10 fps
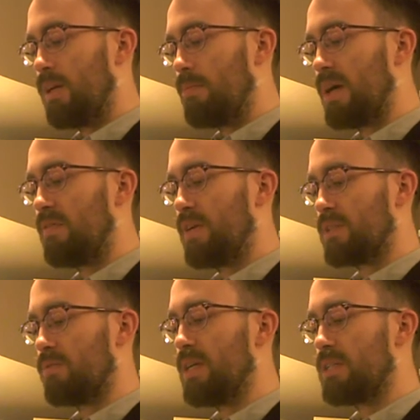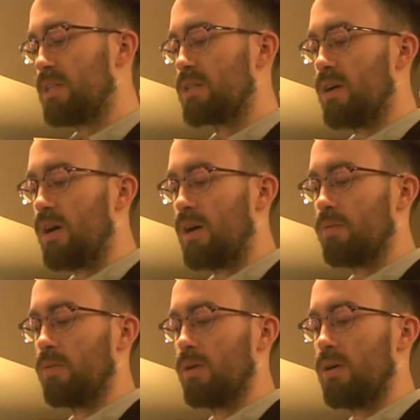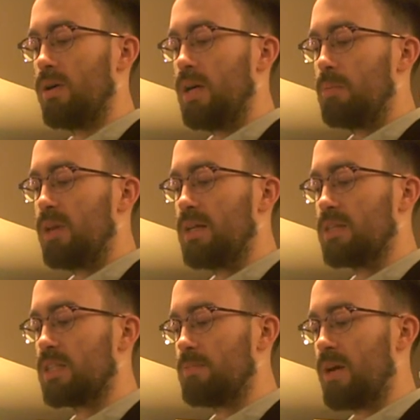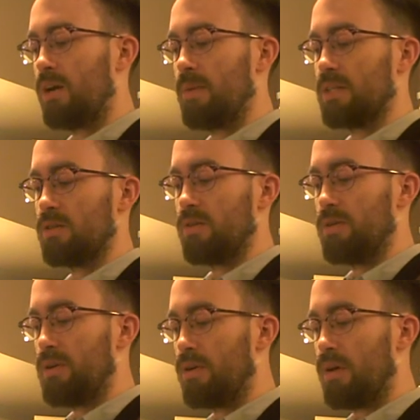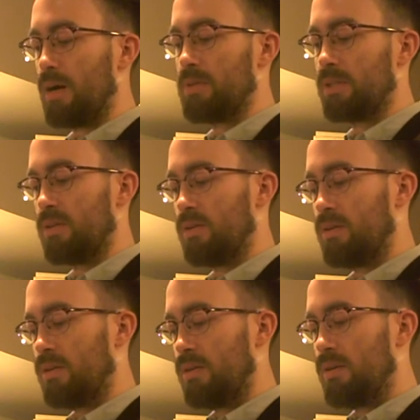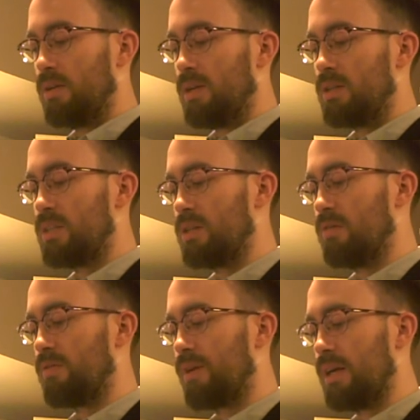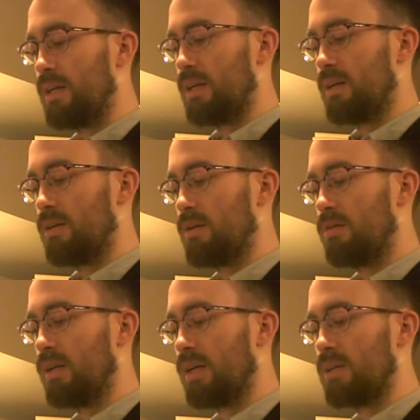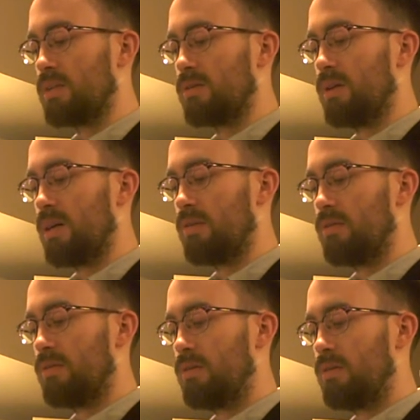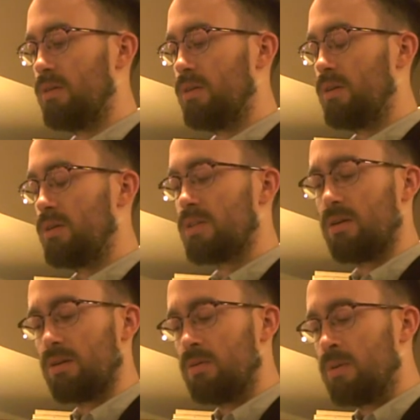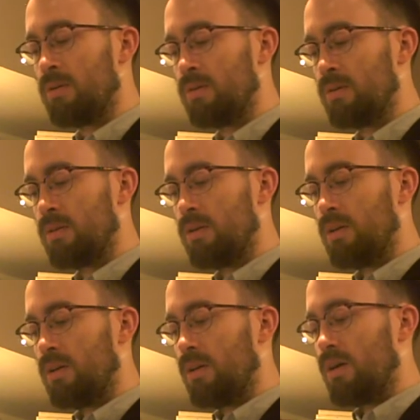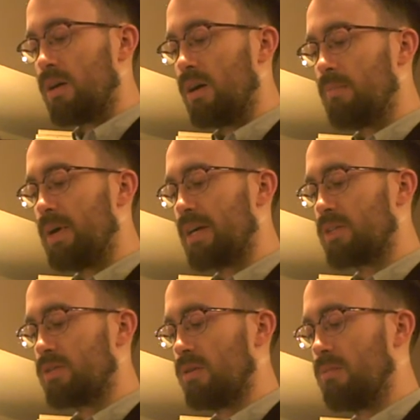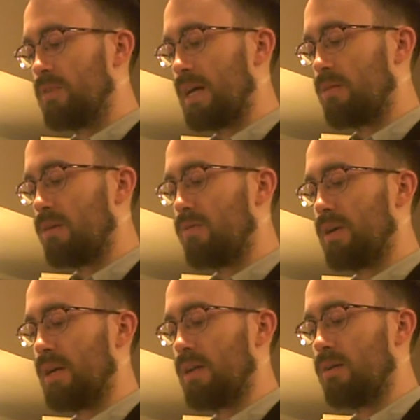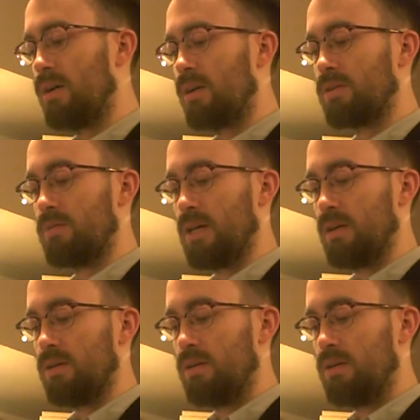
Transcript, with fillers: Manifest Reese's caught or place experiments so they're no option still frightening, clinging to cloth. Soluble? Compact strobe flower overhead locked red.